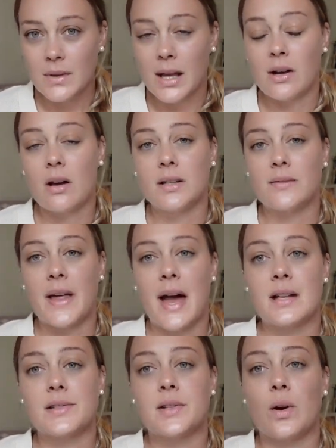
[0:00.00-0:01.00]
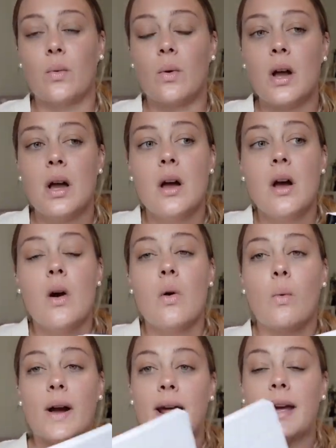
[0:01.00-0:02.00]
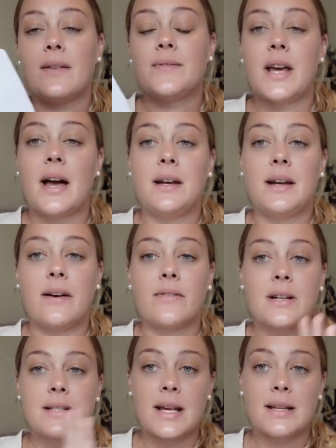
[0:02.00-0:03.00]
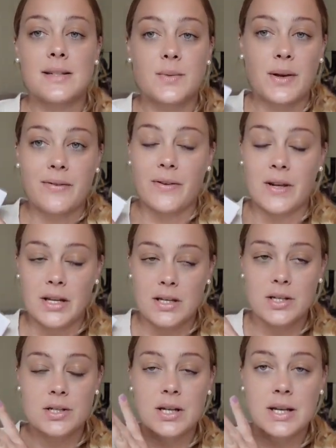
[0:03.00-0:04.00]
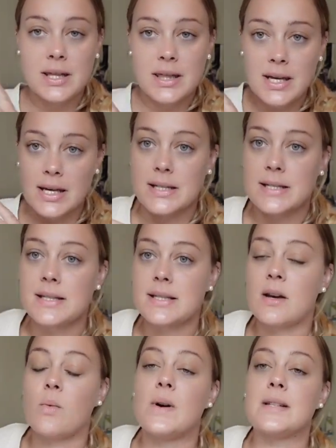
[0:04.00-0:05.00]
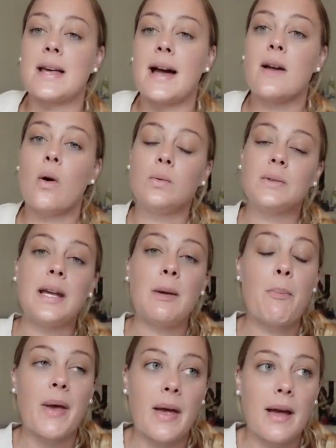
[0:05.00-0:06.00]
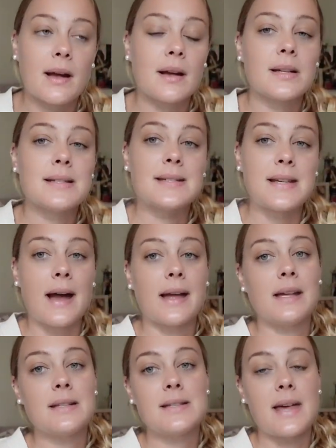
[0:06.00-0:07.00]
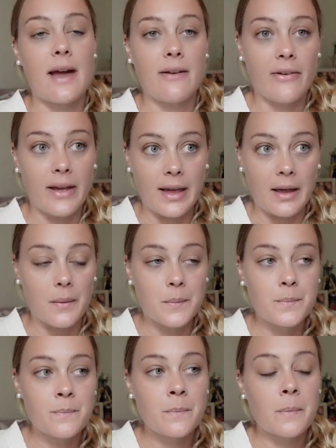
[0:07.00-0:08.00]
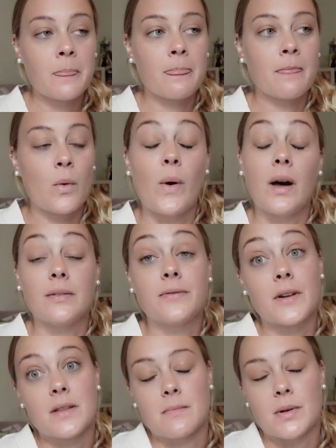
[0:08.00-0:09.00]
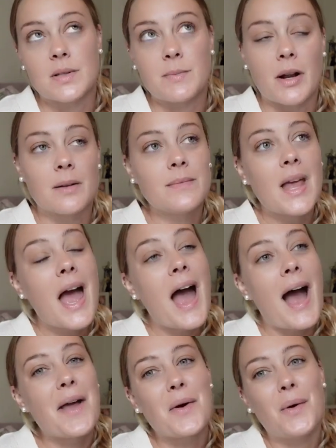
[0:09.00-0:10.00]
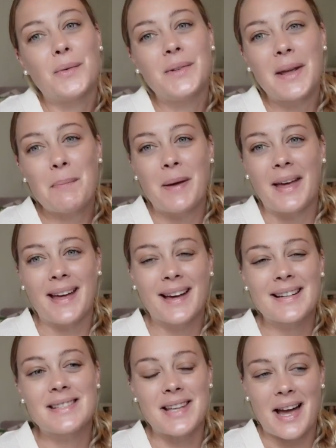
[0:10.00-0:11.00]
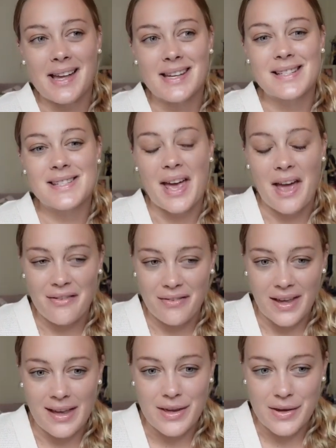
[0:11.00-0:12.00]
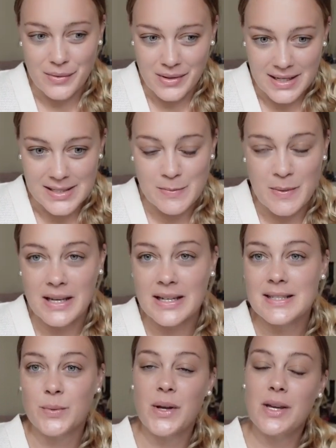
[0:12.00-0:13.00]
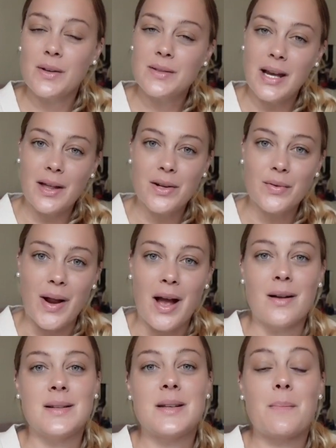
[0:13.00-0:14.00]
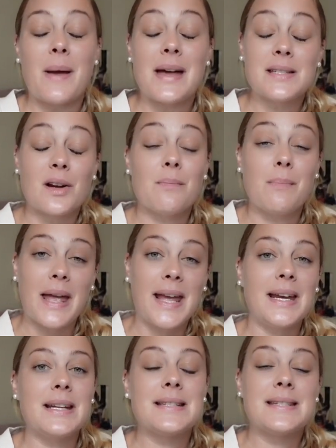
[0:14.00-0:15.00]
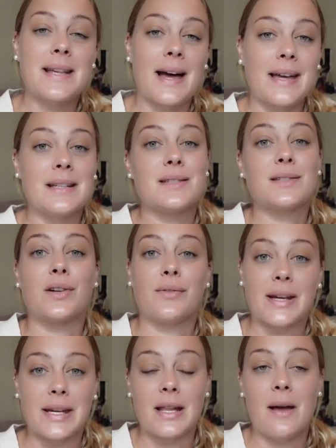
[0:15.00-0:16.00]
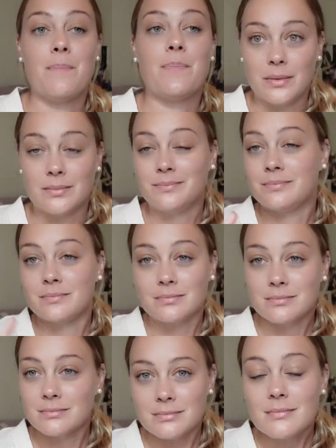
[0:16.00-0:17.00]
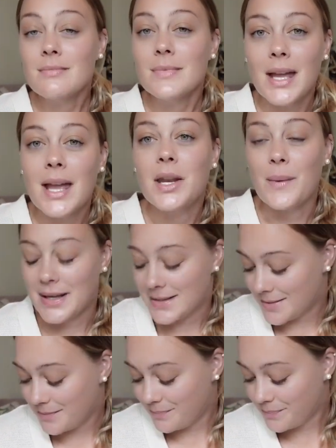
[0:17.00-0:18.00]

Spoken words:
and all of that. So what I have done ever since we finished this was I only pick science heavy, well, for the most part, I only pick science heavy units because we use Gather Round as our main science curriculum. Anyways,